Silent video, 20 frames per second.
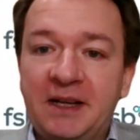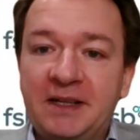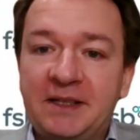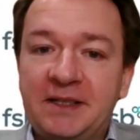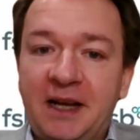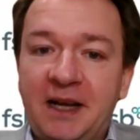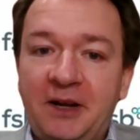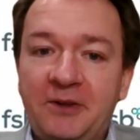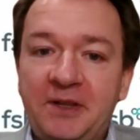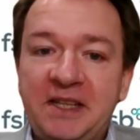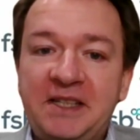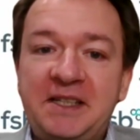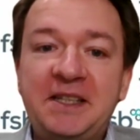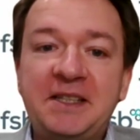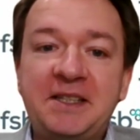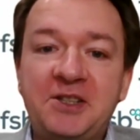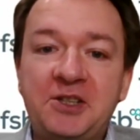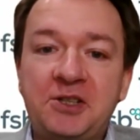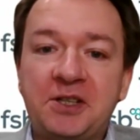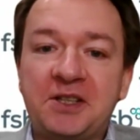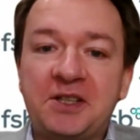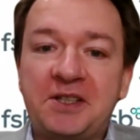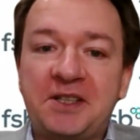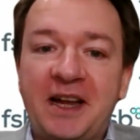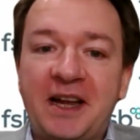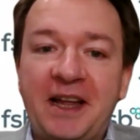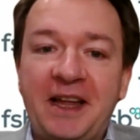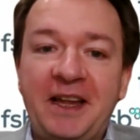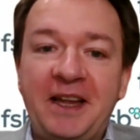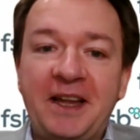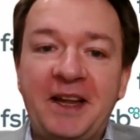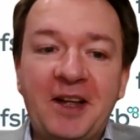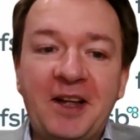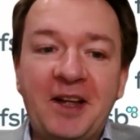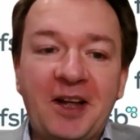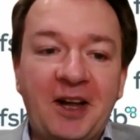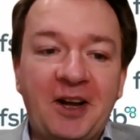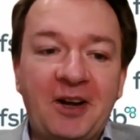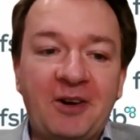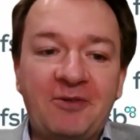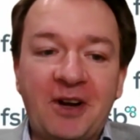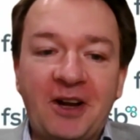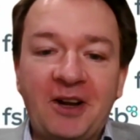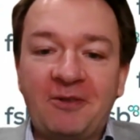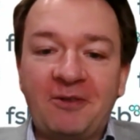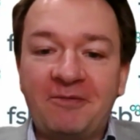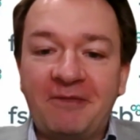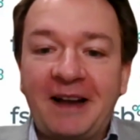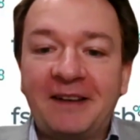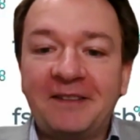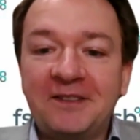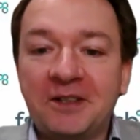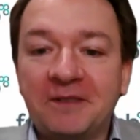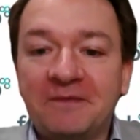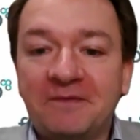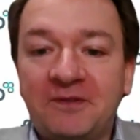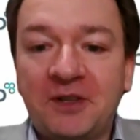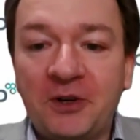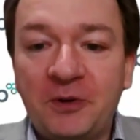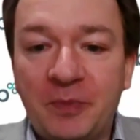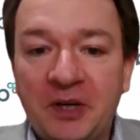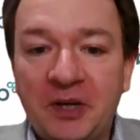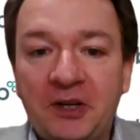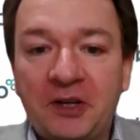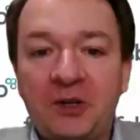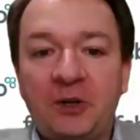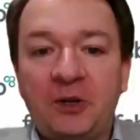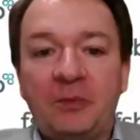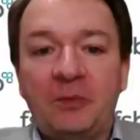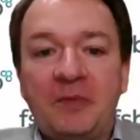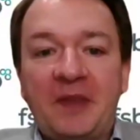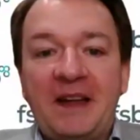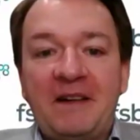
So this isn't just a rant of doom and gloom.